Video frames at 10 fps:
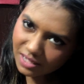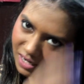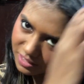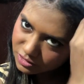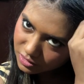
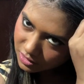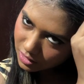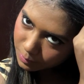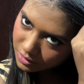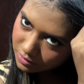actually. I
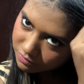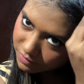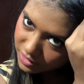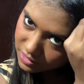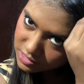mean,
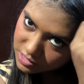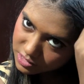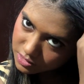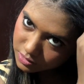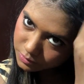very easy to
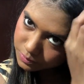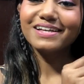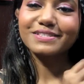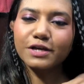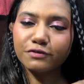do.
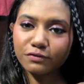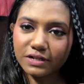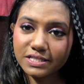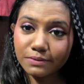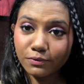So if you want to
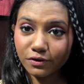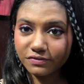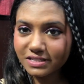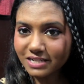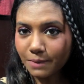see more of
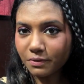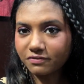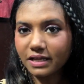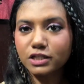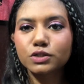this type of
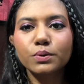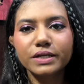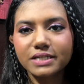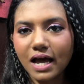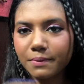like story
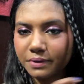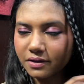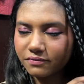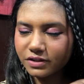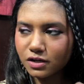time
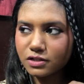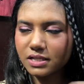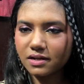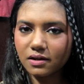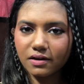makeup videos,
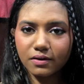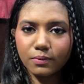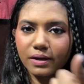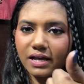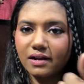then go
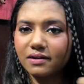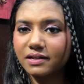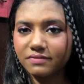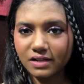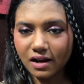ahead and
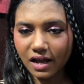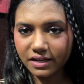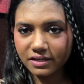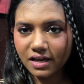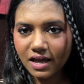give it a
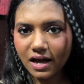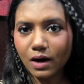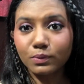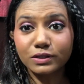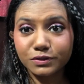like. I
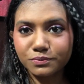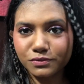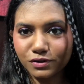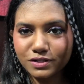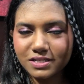will do
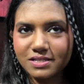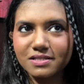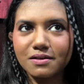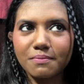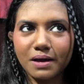more, since
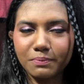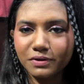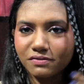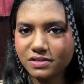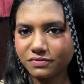my
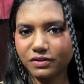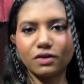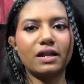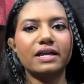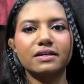previous video,
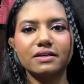like